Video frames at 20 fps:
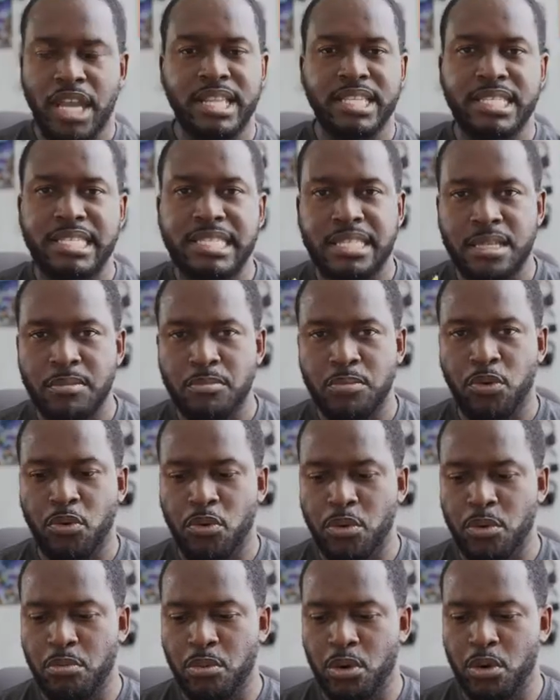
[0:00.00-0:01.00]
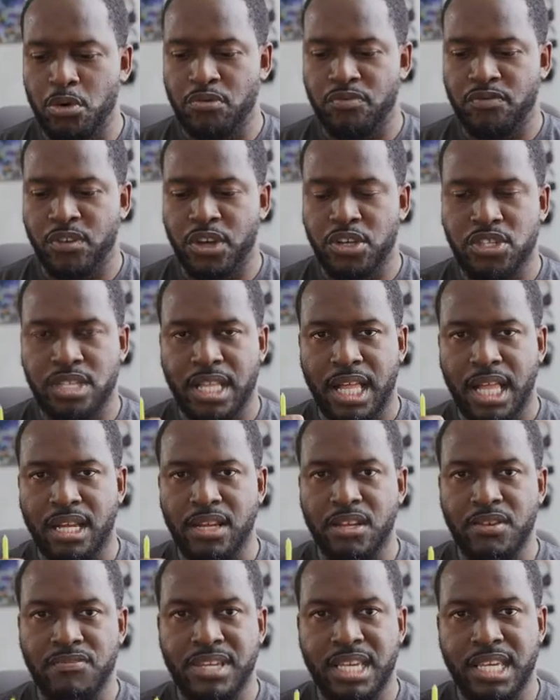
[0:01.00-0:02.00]
that simple remote
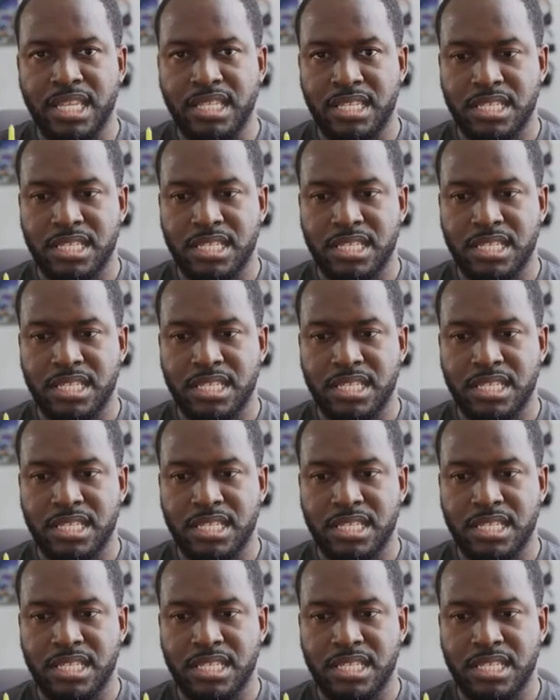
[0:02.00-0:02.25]
functionality of taking